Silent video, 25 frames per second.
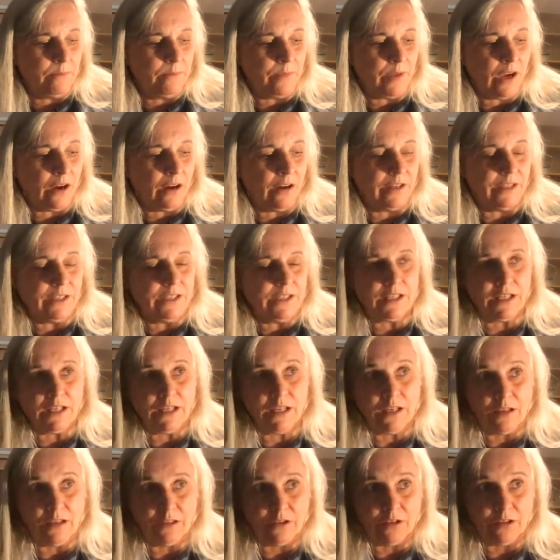
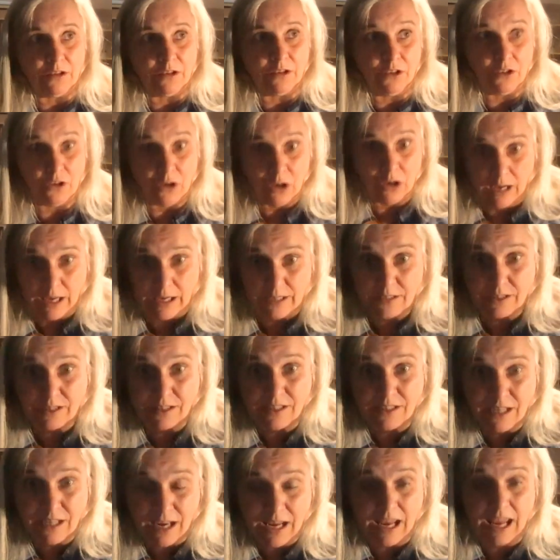idea that you had to
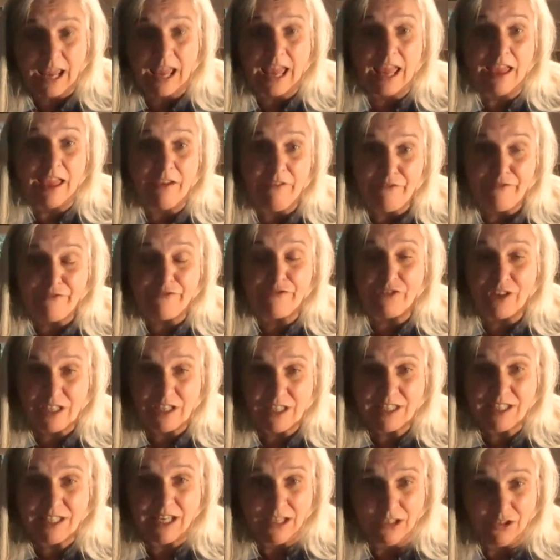take every
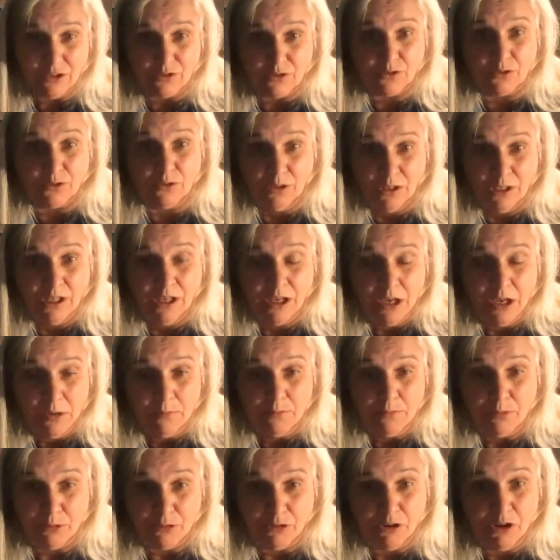single
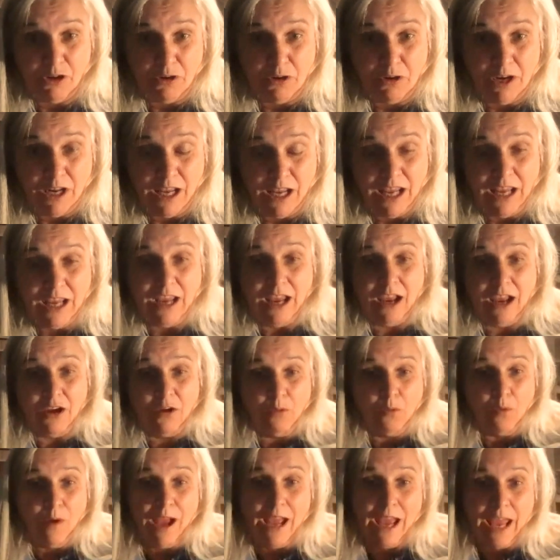pruning
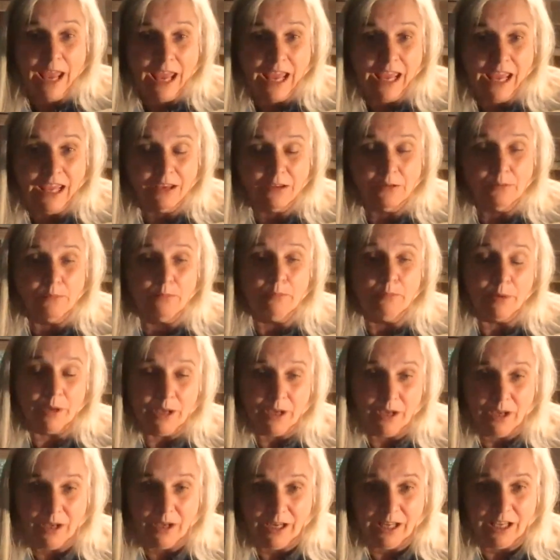away and
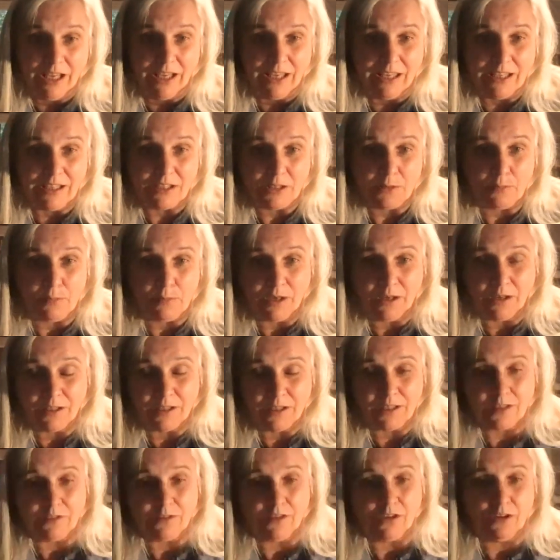burn it
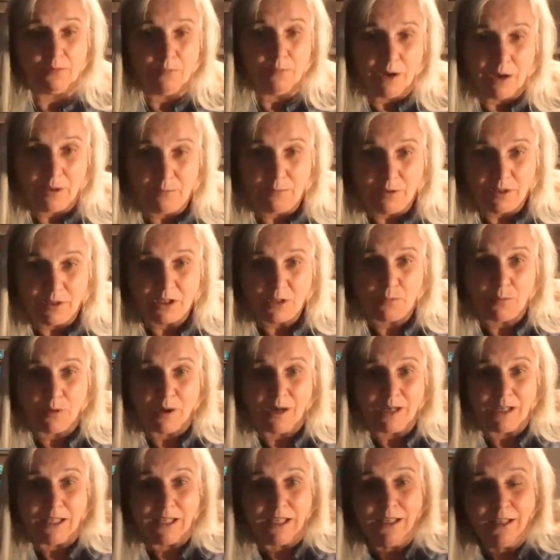because you might be
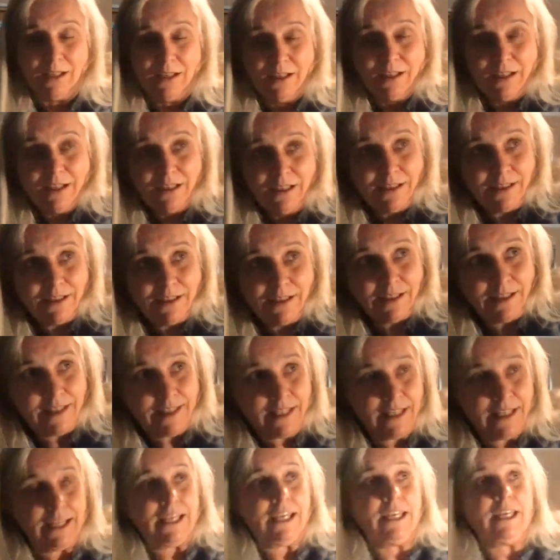spreading
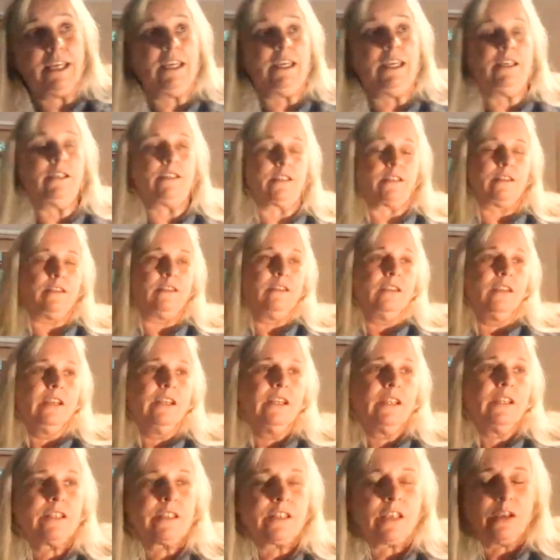disease. And
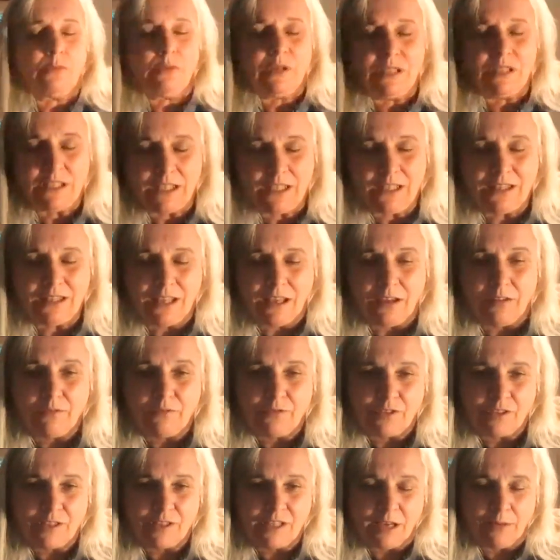so we did that
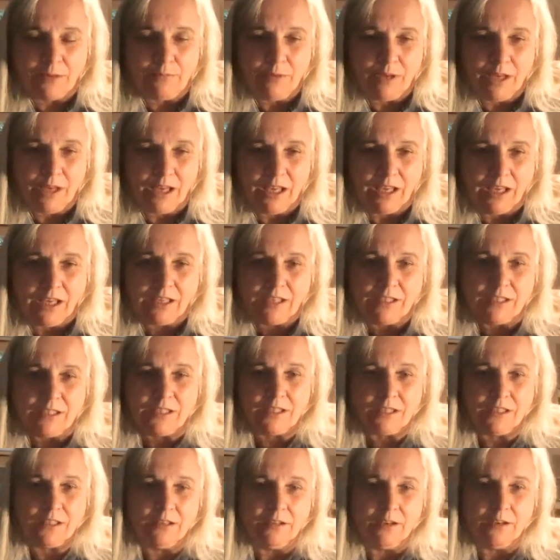for some
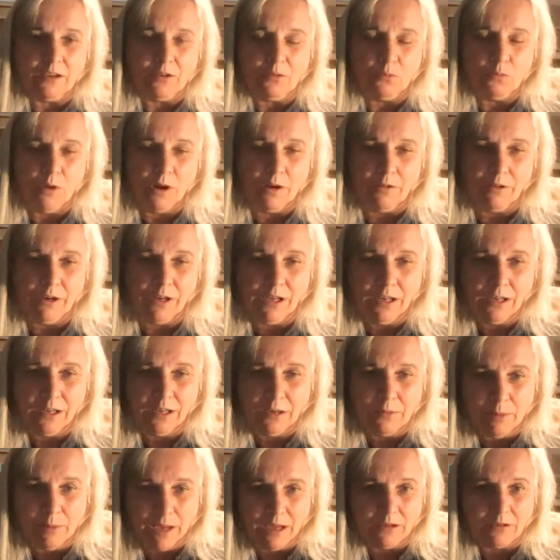years, you know, worrying
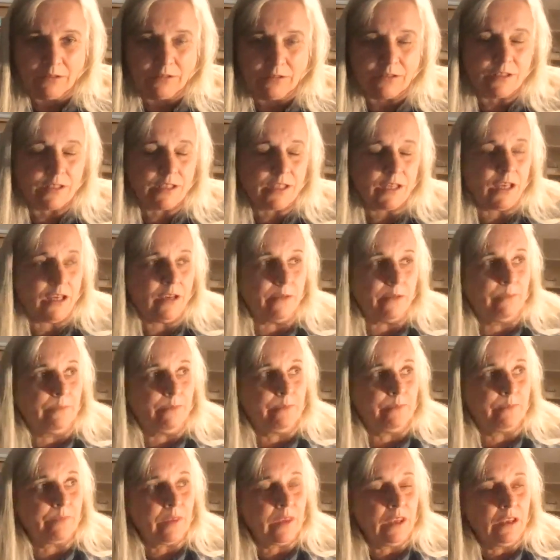about
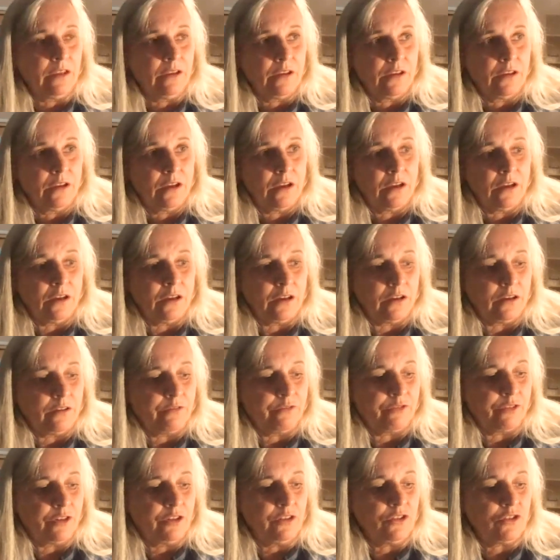
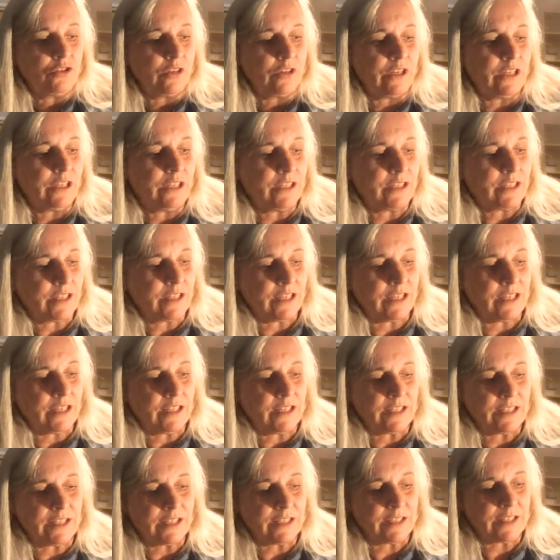fruit tree
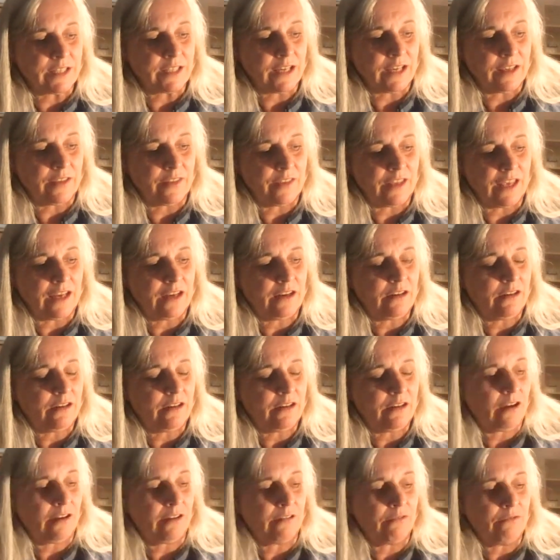diseases. And
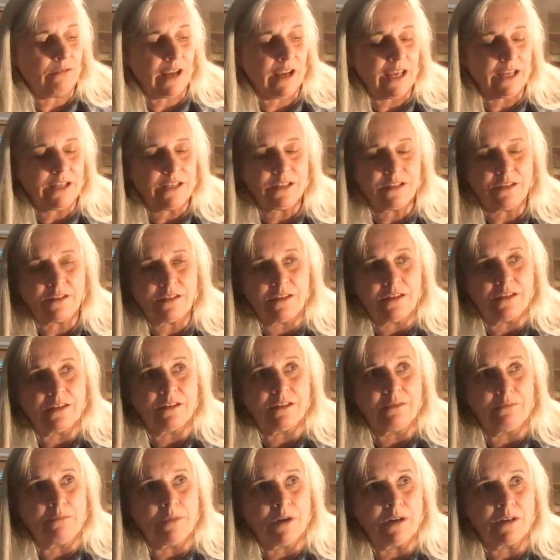then I read
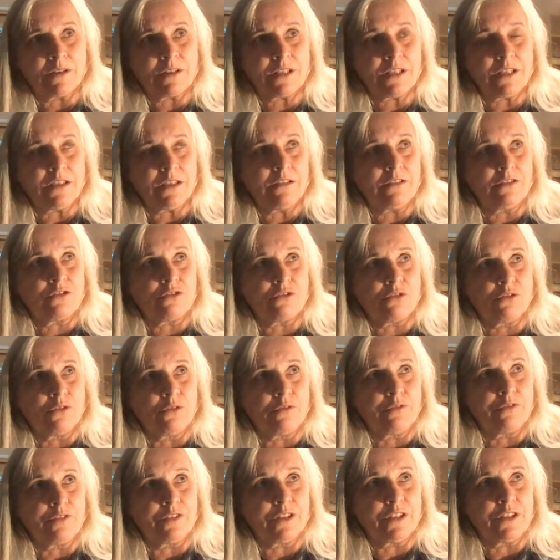that Martin
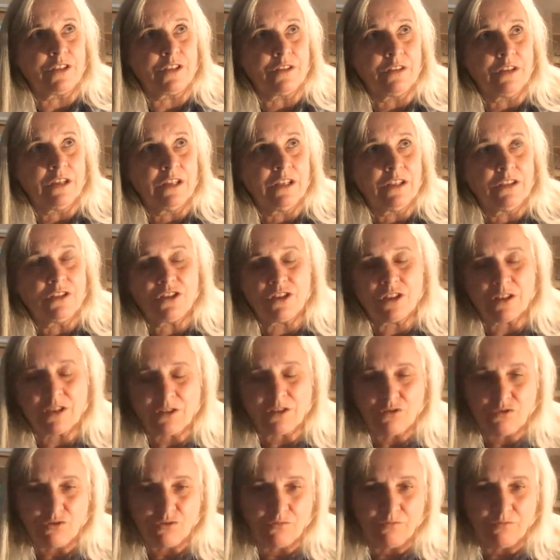Crawford just